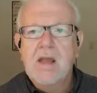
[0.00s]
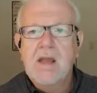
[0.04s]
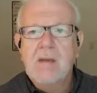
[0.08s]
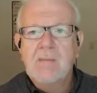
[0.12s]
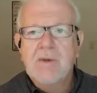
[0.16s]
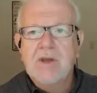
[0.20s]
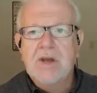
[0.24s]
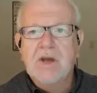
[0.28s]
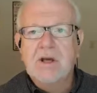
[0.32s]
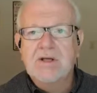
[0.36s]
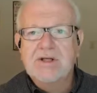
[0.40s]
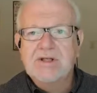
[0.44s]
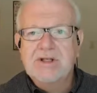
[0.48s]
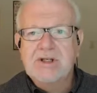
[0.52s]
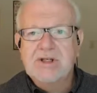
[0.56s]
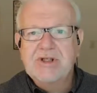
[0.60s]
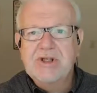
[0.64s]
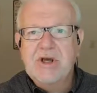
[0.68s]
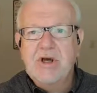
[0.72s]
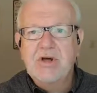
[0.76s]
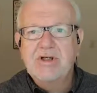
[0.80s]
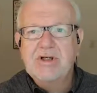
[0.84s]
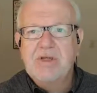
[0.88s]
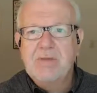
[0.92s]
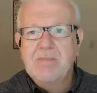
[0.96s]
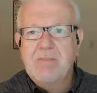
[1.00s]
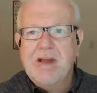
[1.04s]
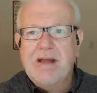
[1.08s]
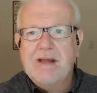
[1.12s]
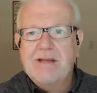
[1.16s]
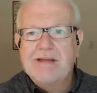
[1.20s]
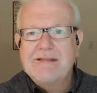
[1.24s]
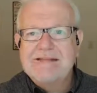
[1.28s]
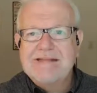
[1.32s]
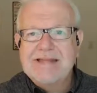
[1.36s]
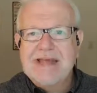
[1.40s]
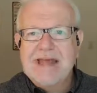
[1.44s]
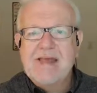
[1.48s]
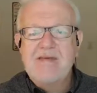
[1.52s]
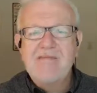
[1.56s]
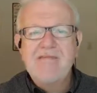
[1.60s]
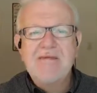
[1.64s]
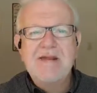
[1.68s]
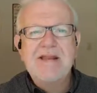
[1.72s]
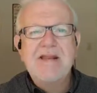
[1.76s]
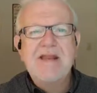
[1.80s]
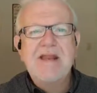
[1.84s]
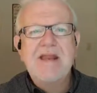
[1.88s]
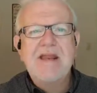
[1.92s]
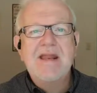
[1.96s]
Because it talked about
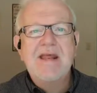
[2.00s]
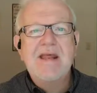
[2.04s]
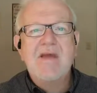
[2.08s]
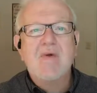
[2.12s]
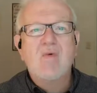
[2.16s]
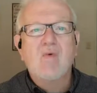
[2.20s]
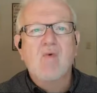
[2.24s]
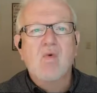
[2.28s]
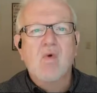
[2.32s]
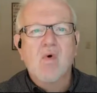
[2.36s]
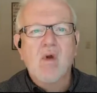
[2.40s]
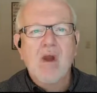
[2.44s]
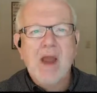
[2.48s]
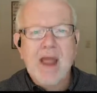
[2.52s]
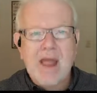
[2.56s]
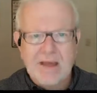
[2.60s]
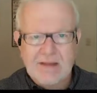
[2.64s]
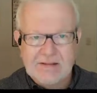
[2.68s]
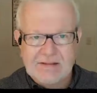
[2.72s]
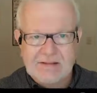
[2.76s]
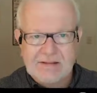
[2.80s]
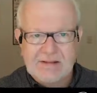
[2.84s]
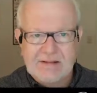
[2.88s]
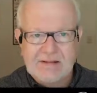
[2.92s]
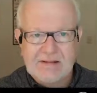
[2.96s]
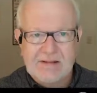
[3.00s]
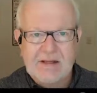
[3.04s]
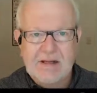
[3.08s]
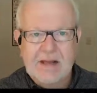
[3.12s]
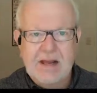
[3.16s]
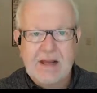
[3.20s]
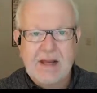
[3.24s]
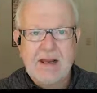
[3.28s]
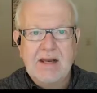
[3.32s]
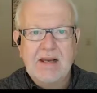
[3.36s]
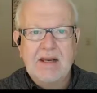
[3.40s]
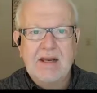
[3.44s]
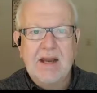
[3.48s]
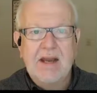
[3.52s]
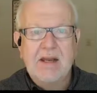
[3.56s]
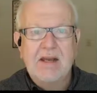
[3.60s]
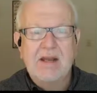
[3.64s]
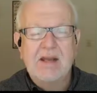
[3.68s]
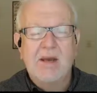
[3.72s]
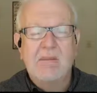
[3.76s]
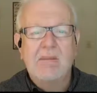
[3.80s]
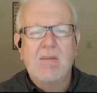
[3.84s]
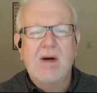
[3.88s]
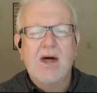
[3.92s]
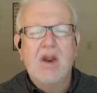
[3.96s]
David getting rest
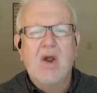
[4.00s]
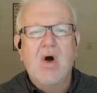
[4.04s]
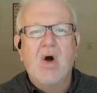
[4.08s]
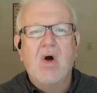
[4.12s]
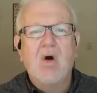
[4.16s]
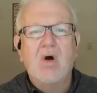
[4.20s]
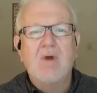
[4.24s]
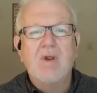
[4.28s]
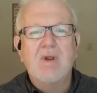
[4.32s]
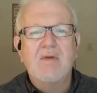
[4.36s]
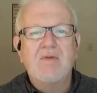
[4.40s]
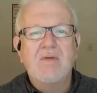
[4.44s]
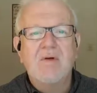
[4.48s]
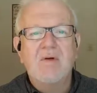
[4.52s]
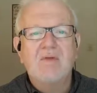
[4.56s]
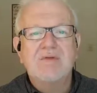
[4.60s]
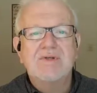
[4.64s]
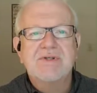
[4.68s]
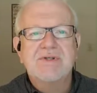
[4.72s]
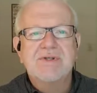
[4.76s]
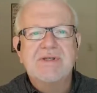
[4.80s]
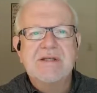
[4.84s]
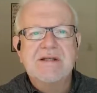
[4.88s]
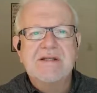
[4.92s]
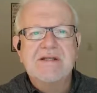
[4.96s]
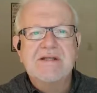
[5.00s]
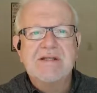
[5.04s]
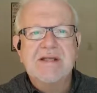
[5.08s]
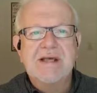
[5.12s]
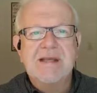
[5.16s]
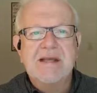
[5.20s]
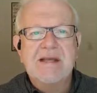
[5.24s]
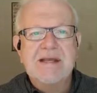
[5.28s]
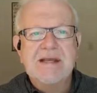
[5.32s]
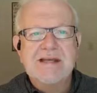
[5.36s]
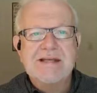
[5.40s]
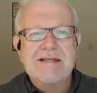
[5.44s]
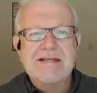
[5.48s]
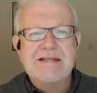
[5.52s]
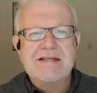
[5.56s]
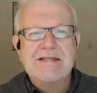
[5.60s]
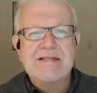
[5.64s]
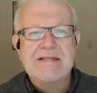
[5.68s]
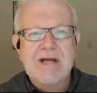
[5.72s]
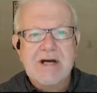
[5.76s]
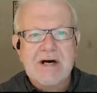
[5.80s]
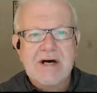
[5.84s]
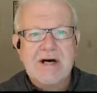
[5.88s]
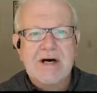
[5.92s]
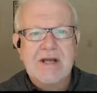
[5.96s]
and about all of those things that he
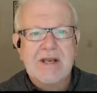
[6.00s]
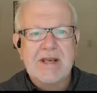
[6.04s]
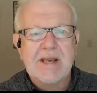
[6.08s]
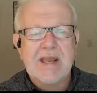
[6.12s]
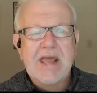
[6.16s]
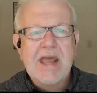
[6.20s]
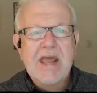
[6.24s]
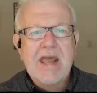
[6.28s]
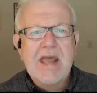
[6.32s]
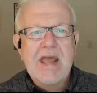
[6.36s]
had done.